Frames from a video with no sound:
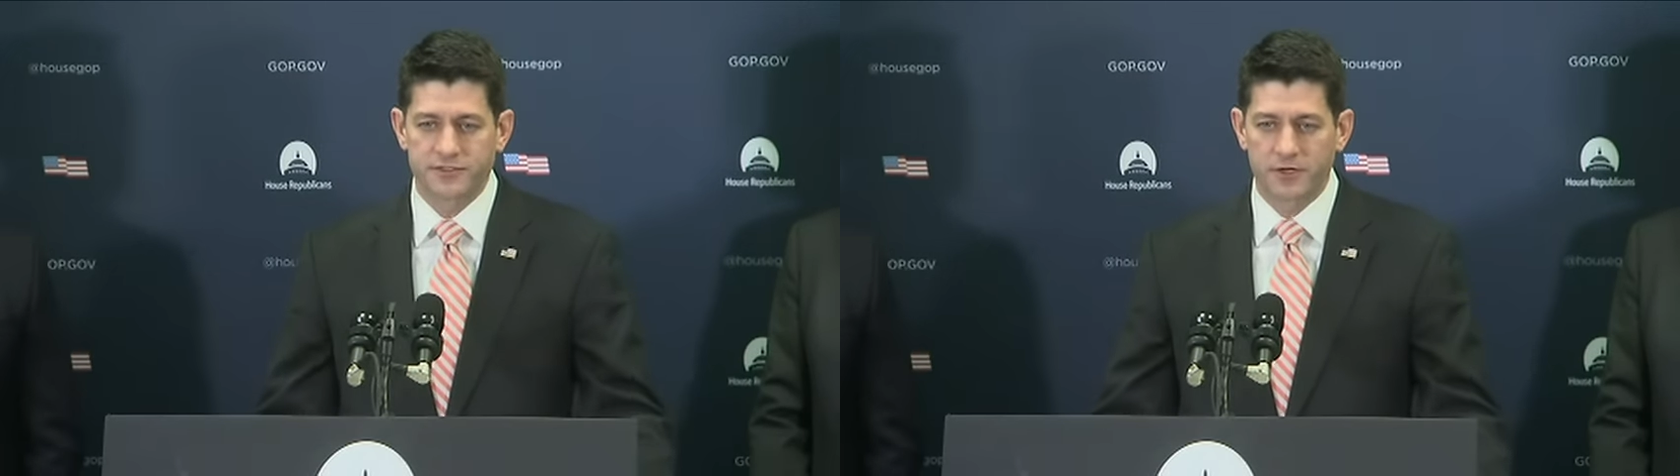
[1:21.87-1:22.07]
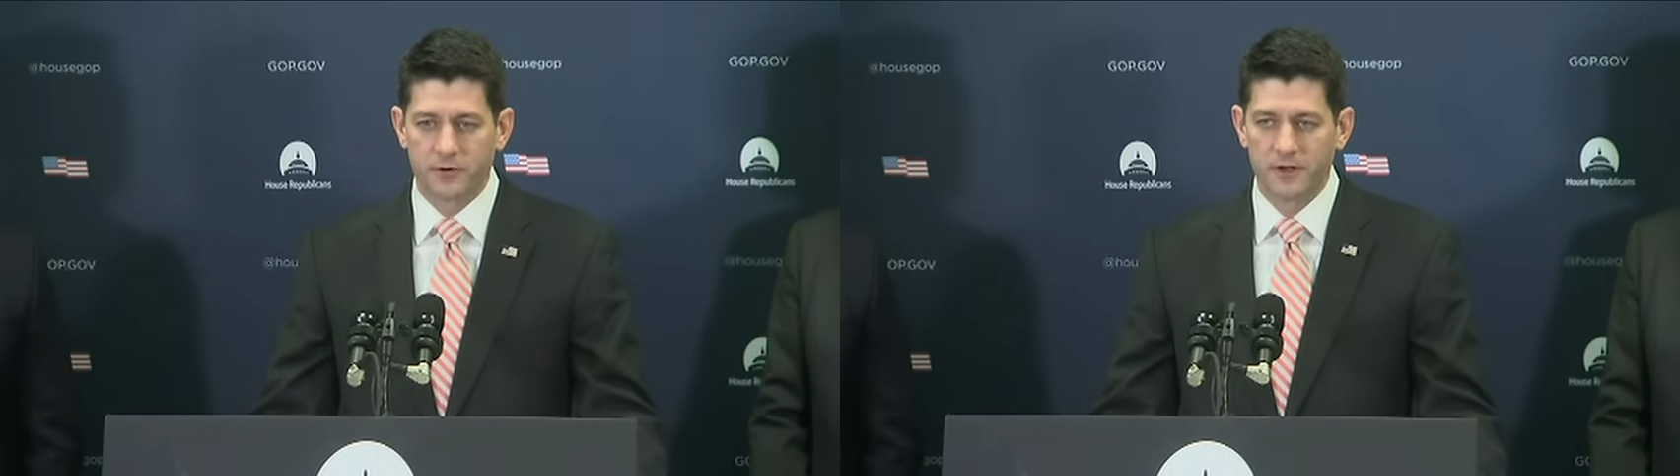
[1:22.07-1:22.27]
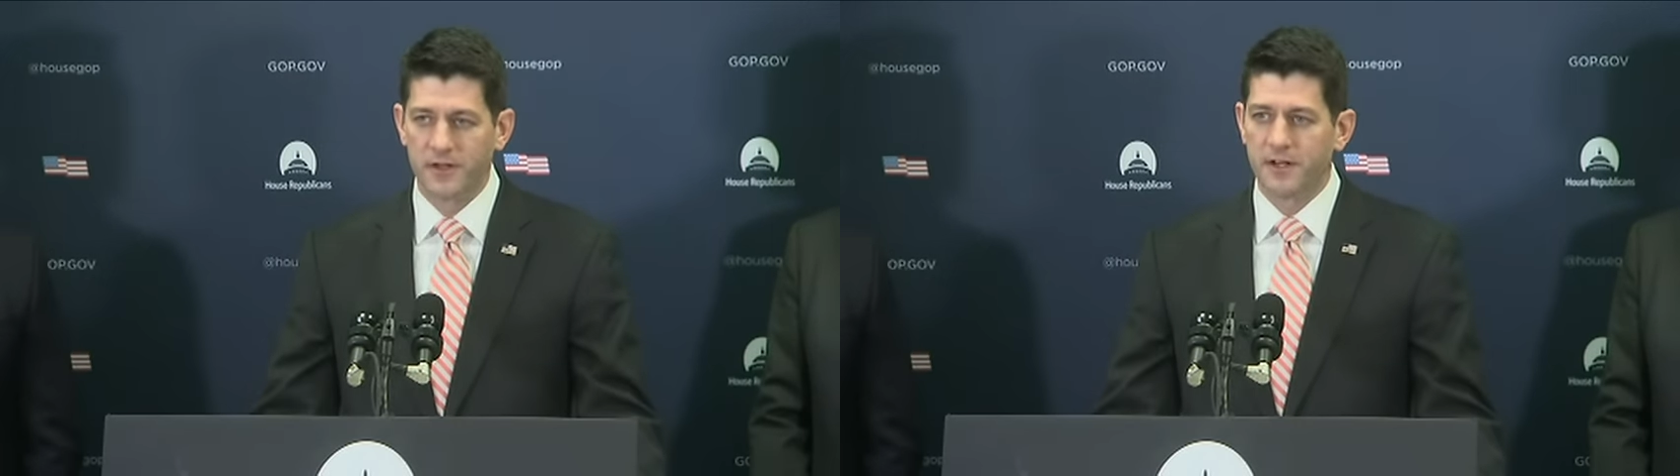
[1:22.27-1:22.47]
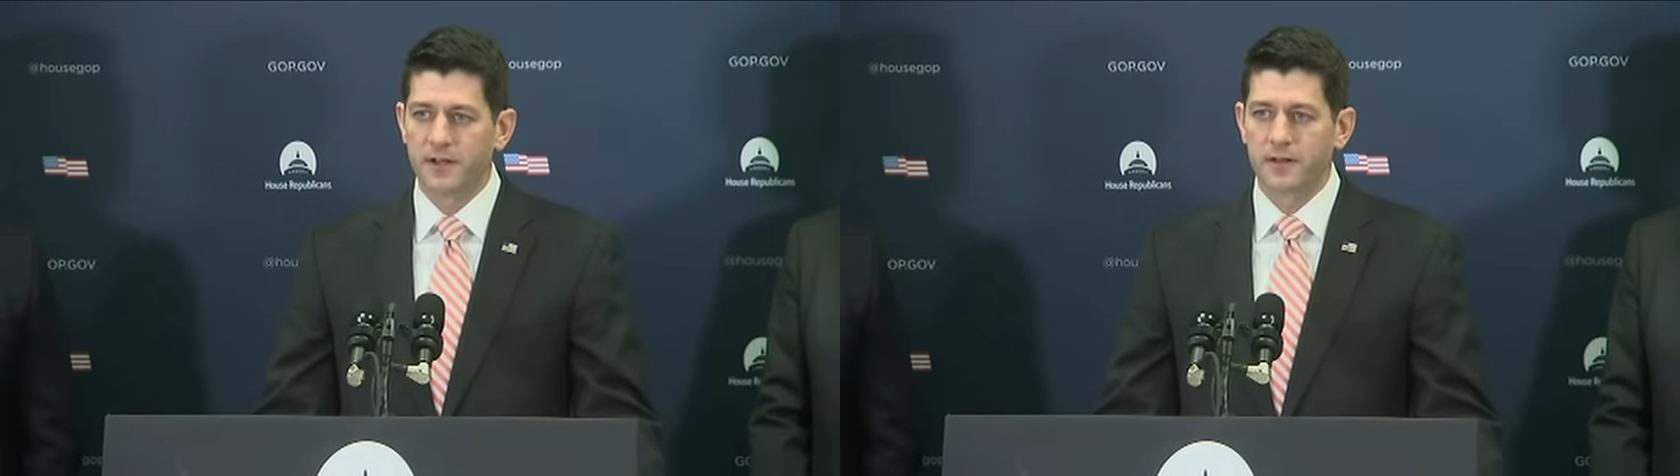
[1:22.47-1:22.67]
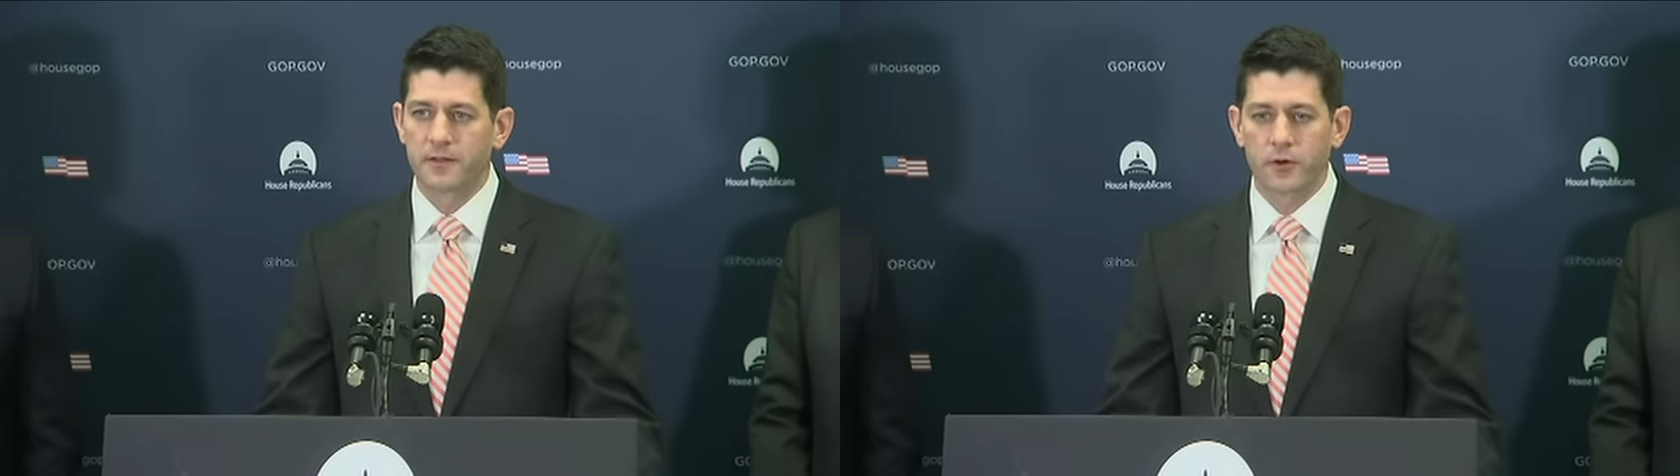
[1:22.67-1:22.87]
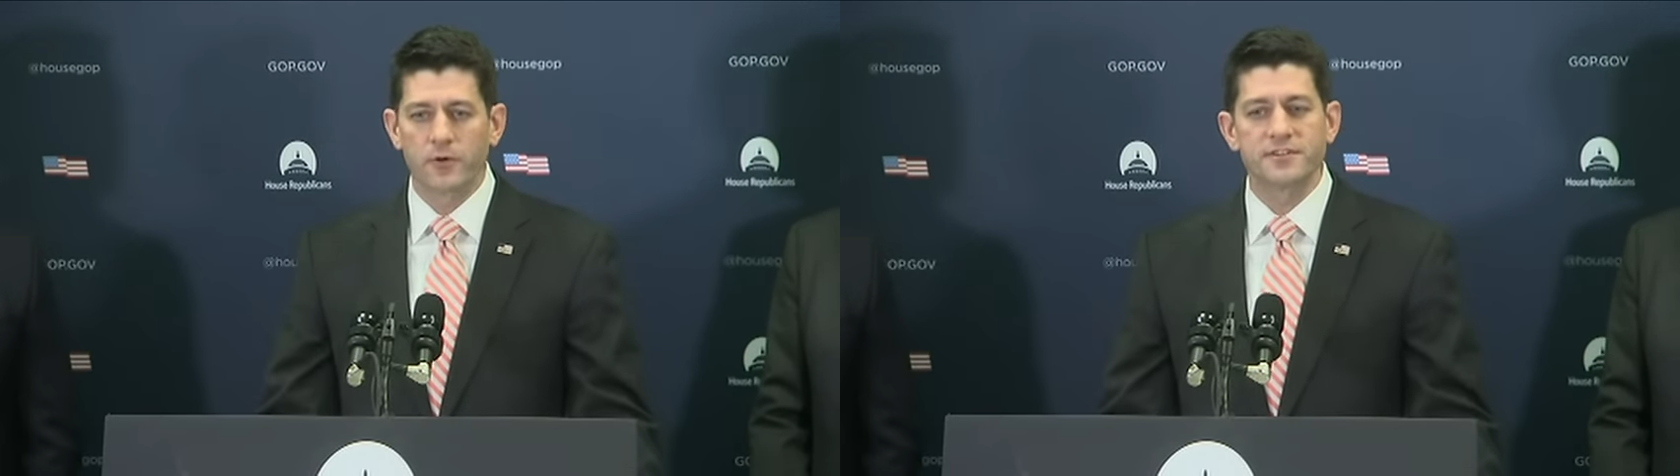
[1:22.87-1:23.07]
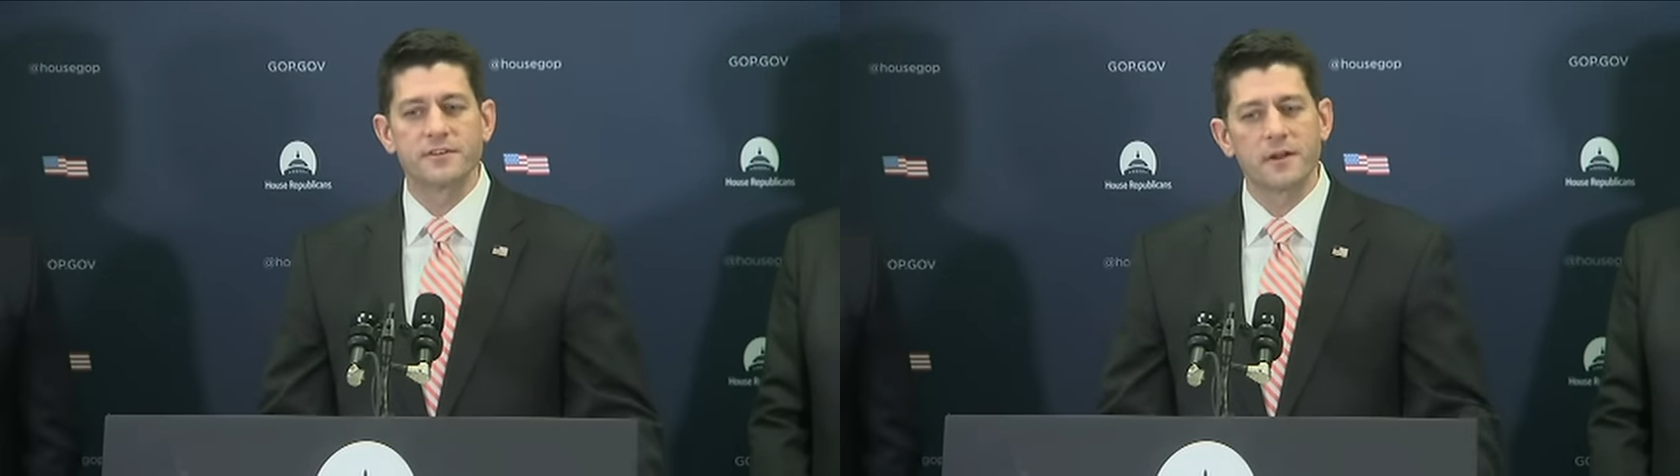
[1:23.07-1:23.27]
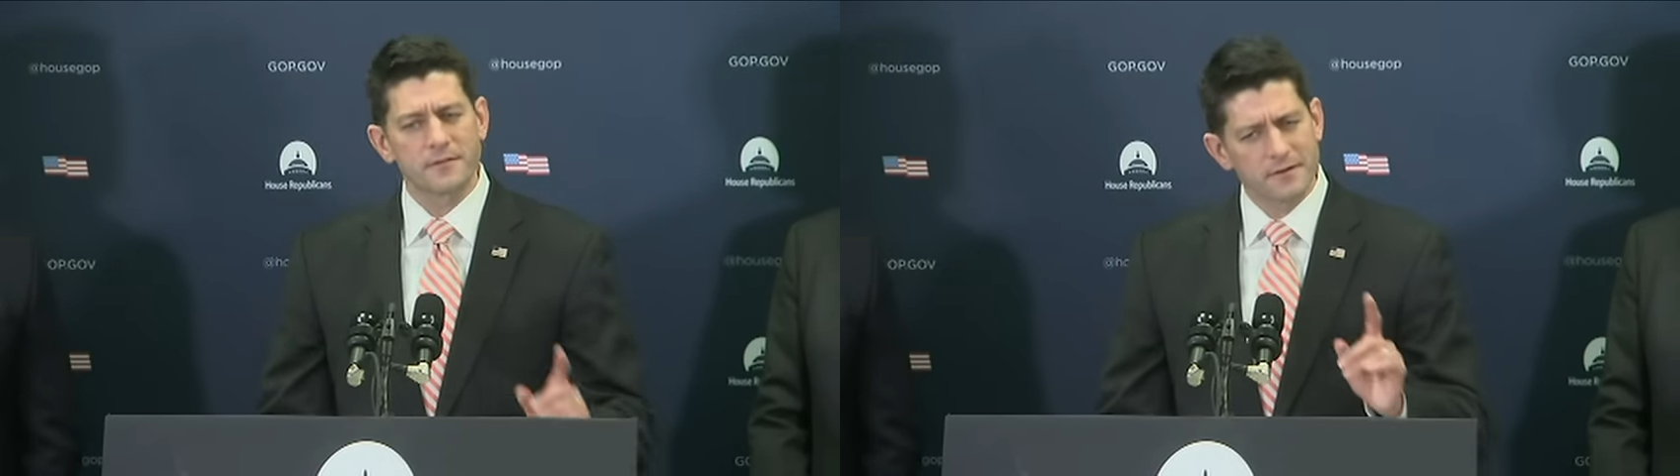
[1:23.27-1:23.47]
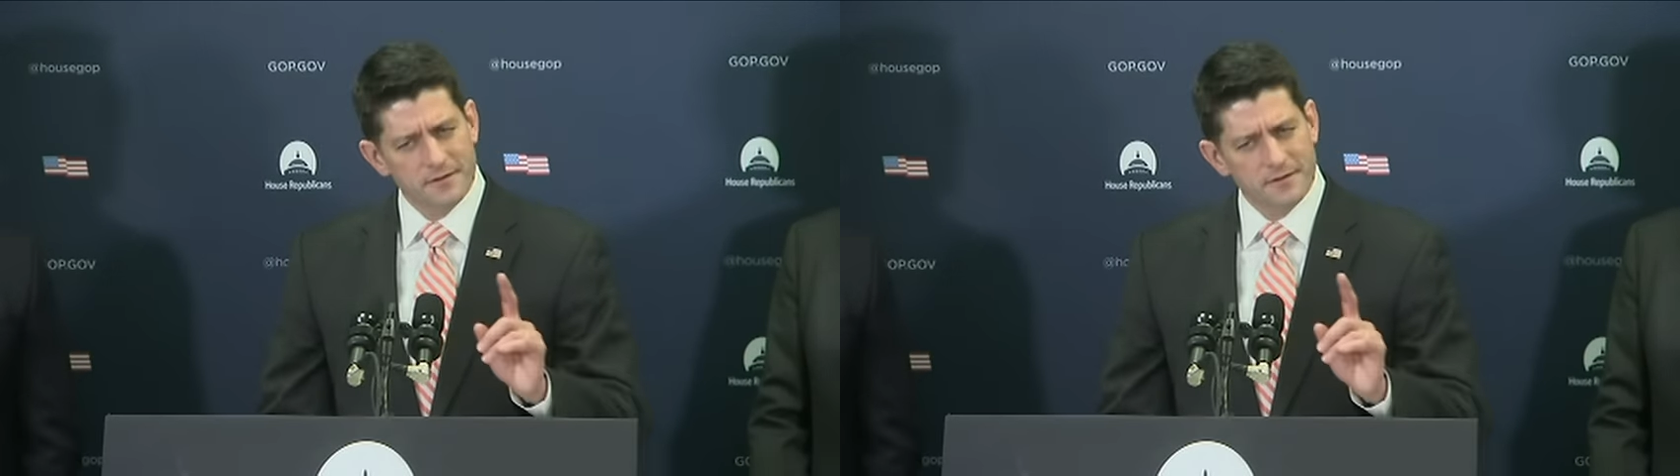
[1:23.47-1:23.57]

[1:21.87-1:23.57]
So there is no, the,